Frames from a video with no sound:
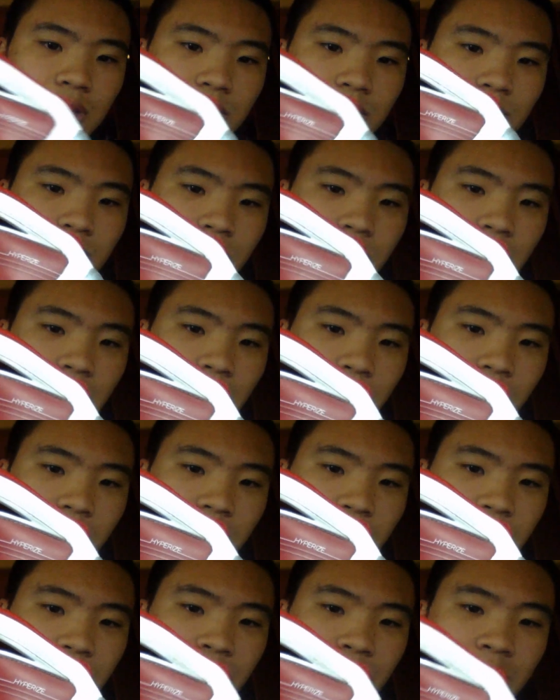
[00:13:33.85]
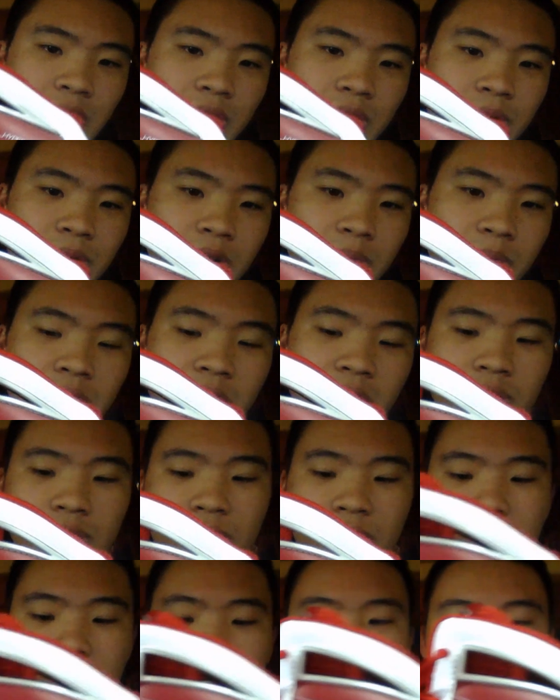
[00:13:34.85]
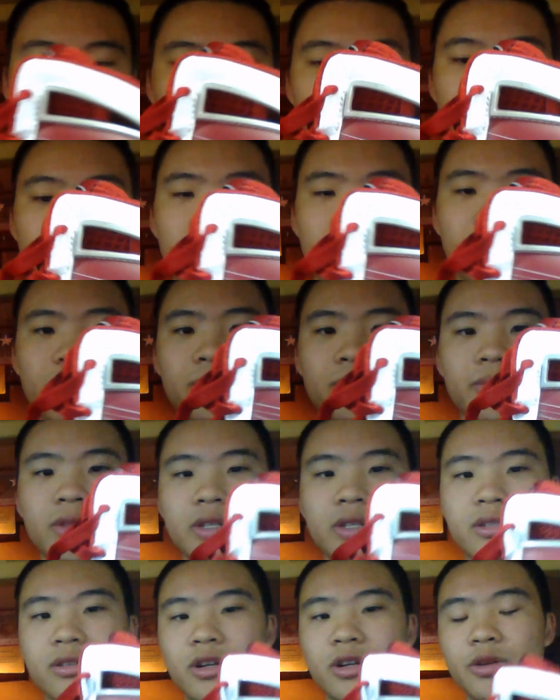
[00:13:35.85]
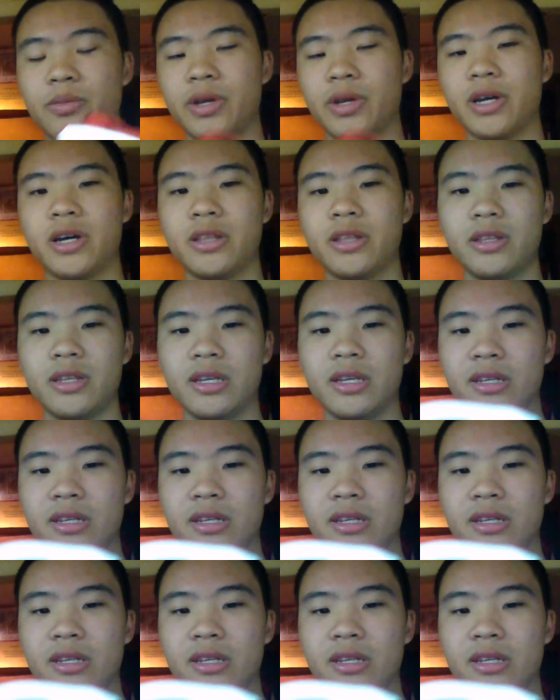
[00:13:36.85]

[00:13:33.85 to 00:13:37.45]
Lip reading: came with that Flywire panel. The story behind these